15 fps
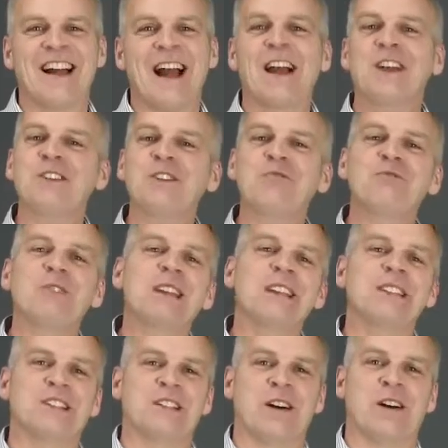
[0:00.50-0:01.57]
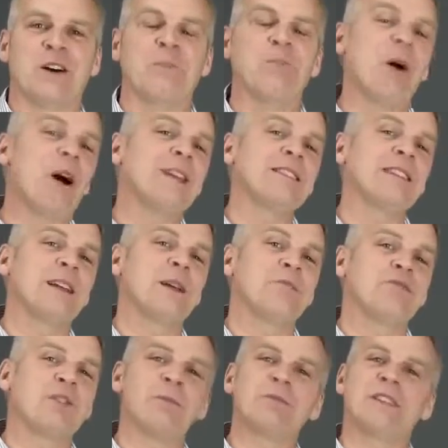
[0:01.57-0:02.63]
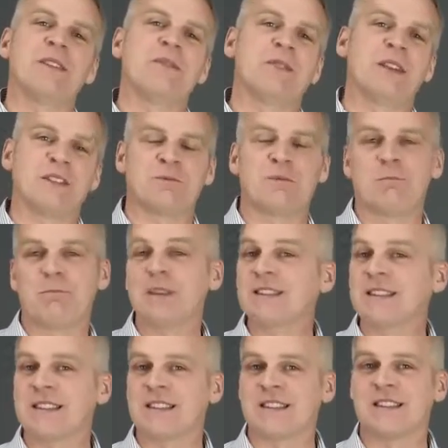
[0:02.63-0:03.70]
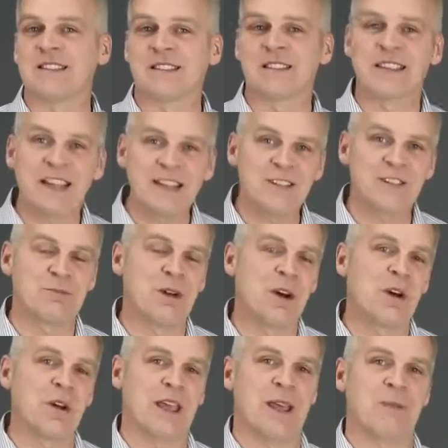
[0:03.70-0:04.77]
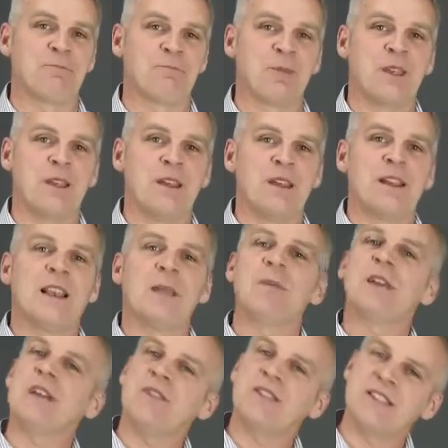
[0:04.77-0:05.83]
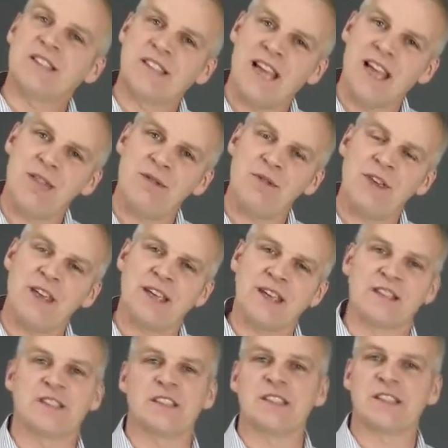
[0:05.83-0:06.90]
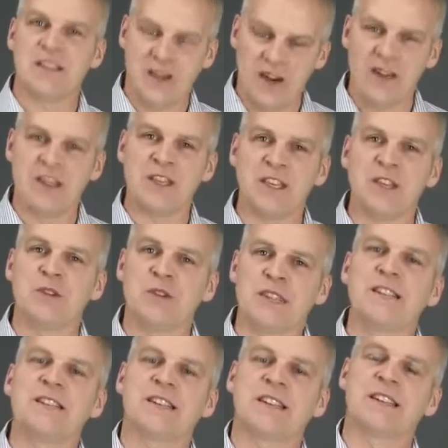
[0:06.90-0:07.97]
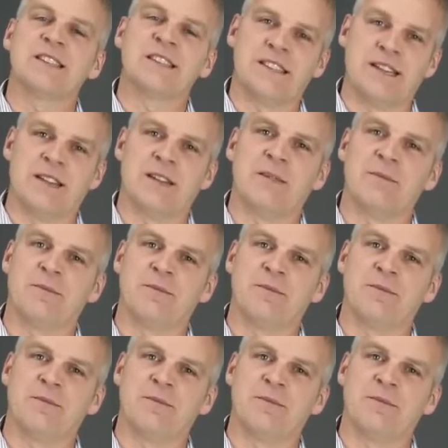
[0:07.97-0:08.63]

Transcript: How do you really start a buy-to-let property investment business in today's market? Let me give you the 10 things I think you need to consider.